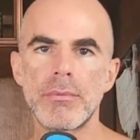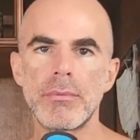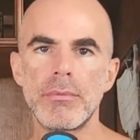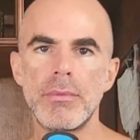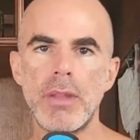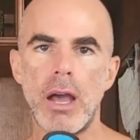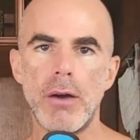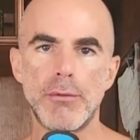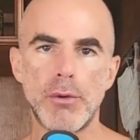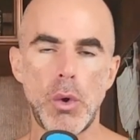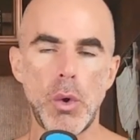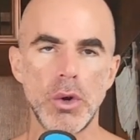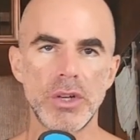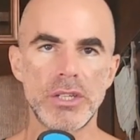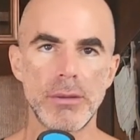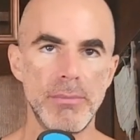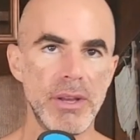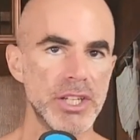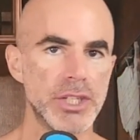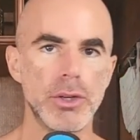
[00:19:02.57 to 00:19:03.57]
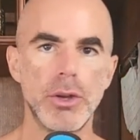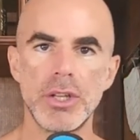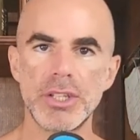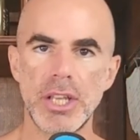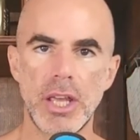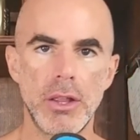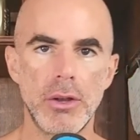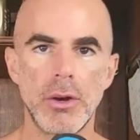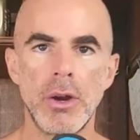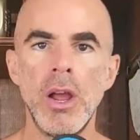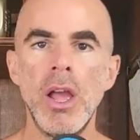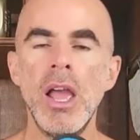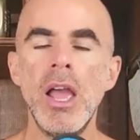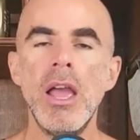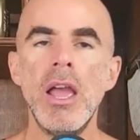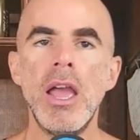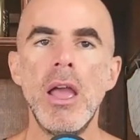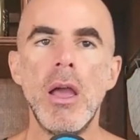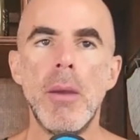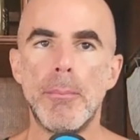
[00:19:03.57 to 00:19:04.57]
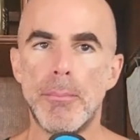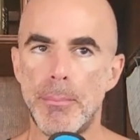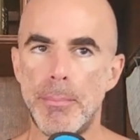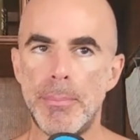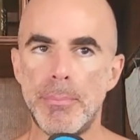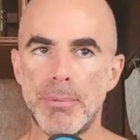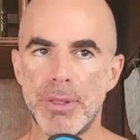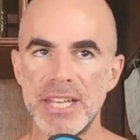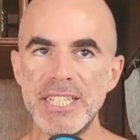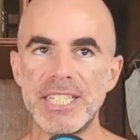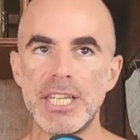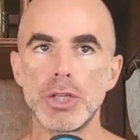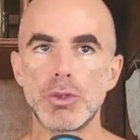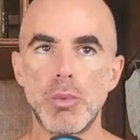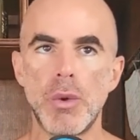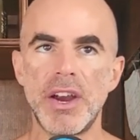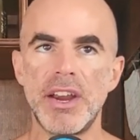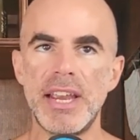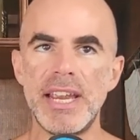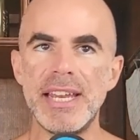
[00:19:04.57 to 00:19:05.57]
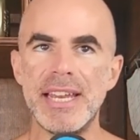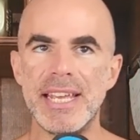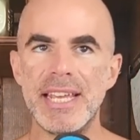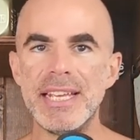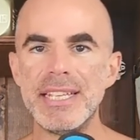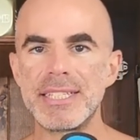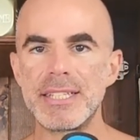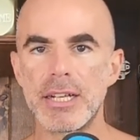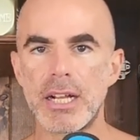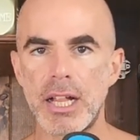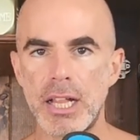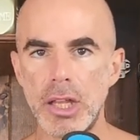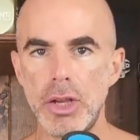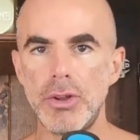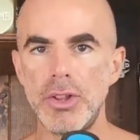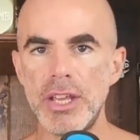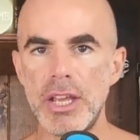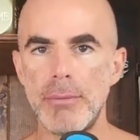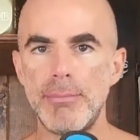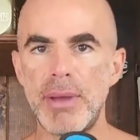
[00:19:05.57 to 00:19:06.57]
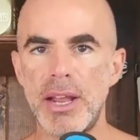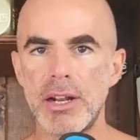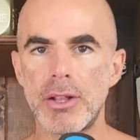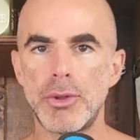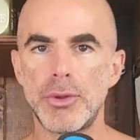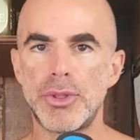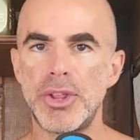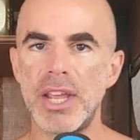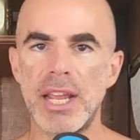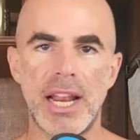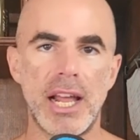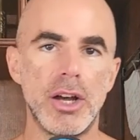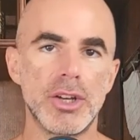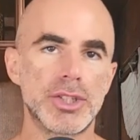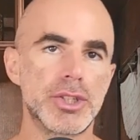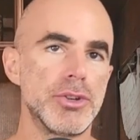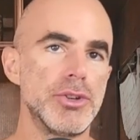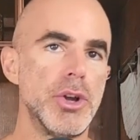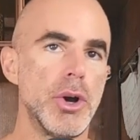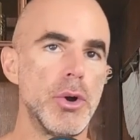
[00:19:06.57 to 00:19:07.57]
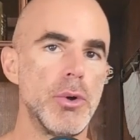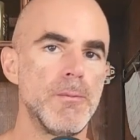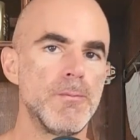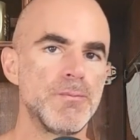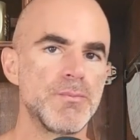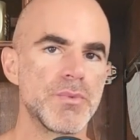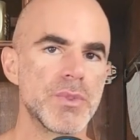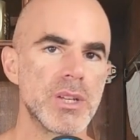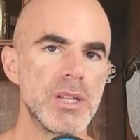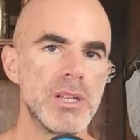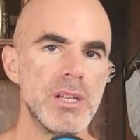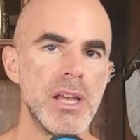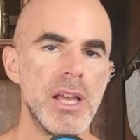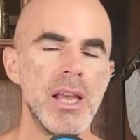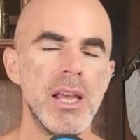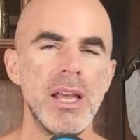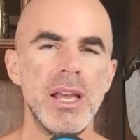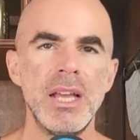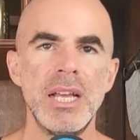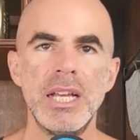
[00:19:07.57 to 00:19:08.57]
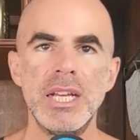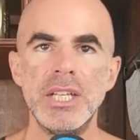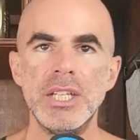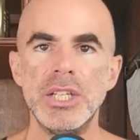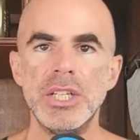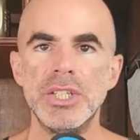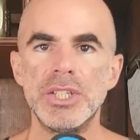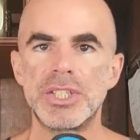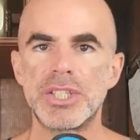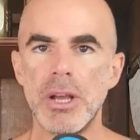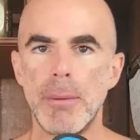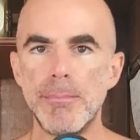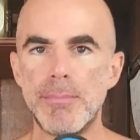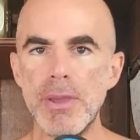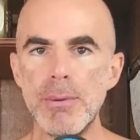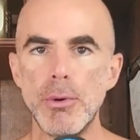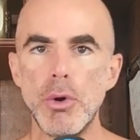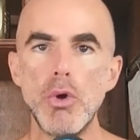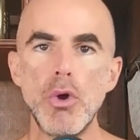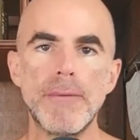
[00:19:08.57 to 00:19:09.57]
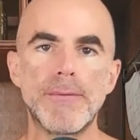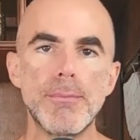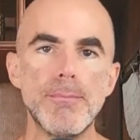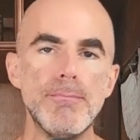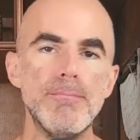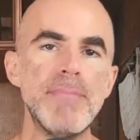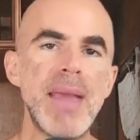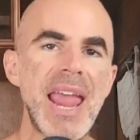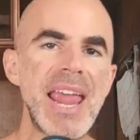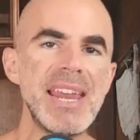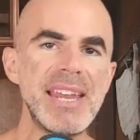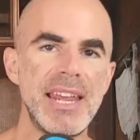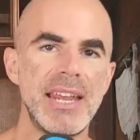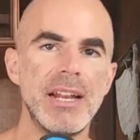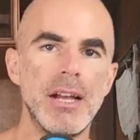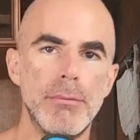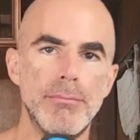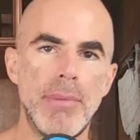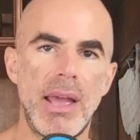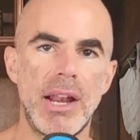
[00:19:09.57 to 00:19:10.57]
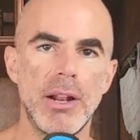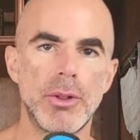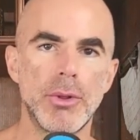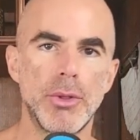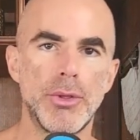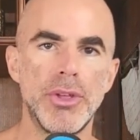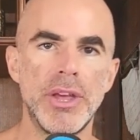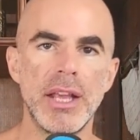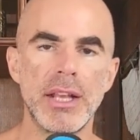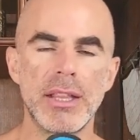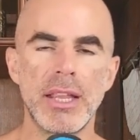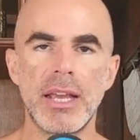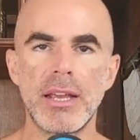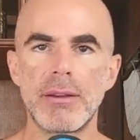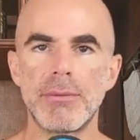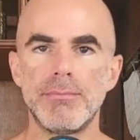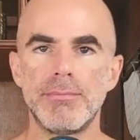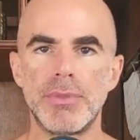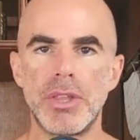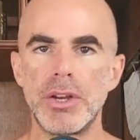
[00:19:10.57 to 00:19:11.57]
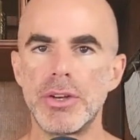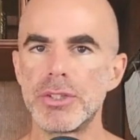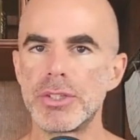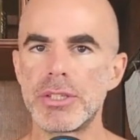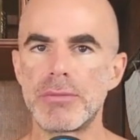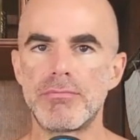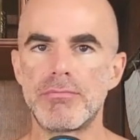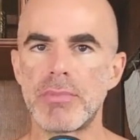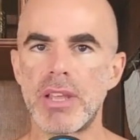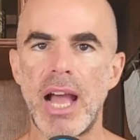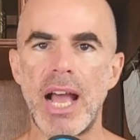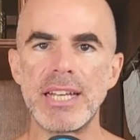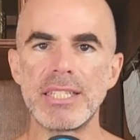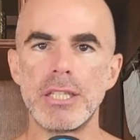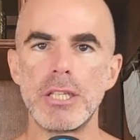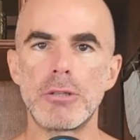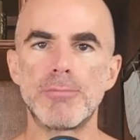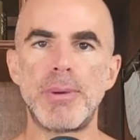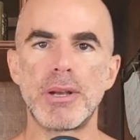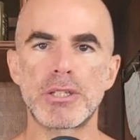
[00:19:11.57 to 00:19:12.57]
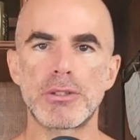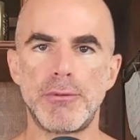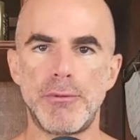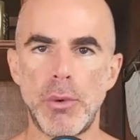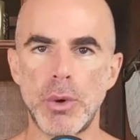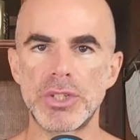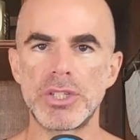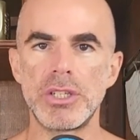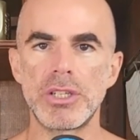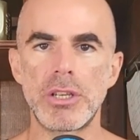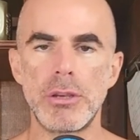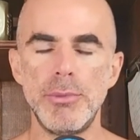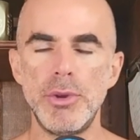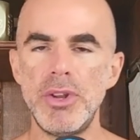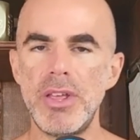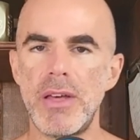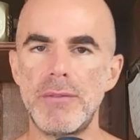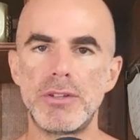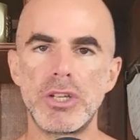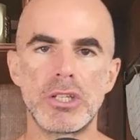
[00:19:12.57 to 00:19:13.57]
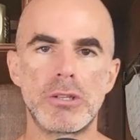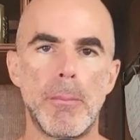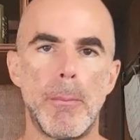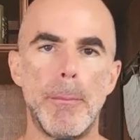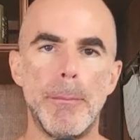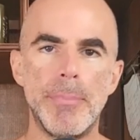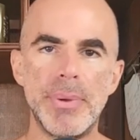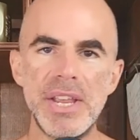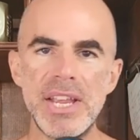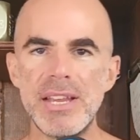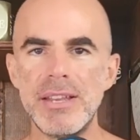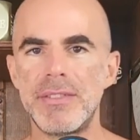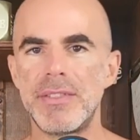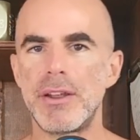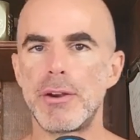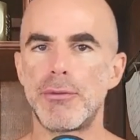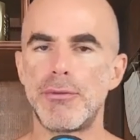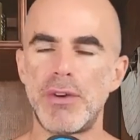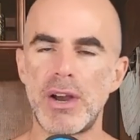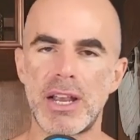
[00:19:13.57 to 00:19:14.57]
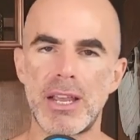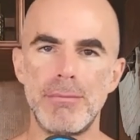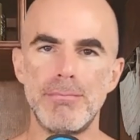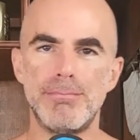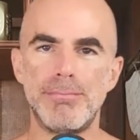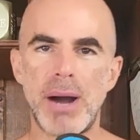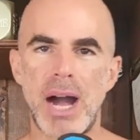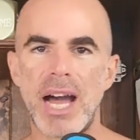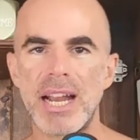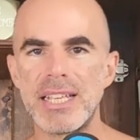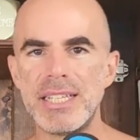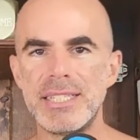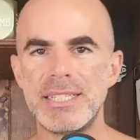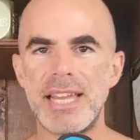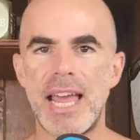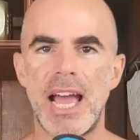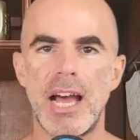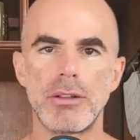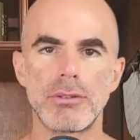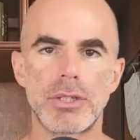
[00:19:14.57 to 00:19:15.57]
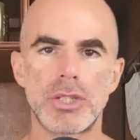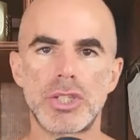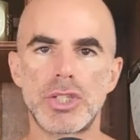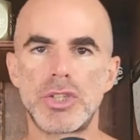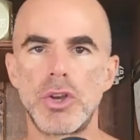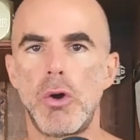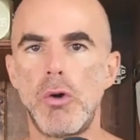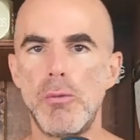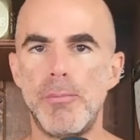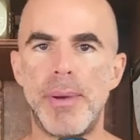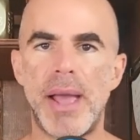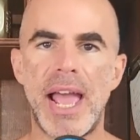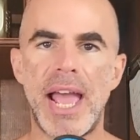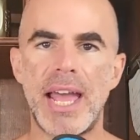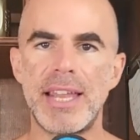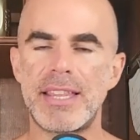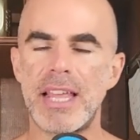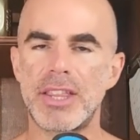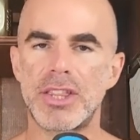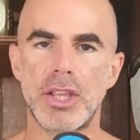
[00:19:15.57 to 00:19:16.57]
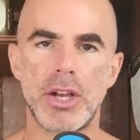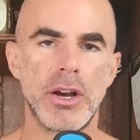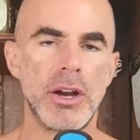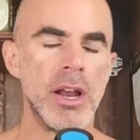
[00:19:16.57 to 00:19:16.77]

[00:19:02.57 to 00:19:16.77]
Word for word: Now, of course, I mentioned all those other places where it is clearly a medical thing. And I also know some people who have made it a medical thing. Like, there's guys in the special forces community that have just beaten their fucking bodies down so bad that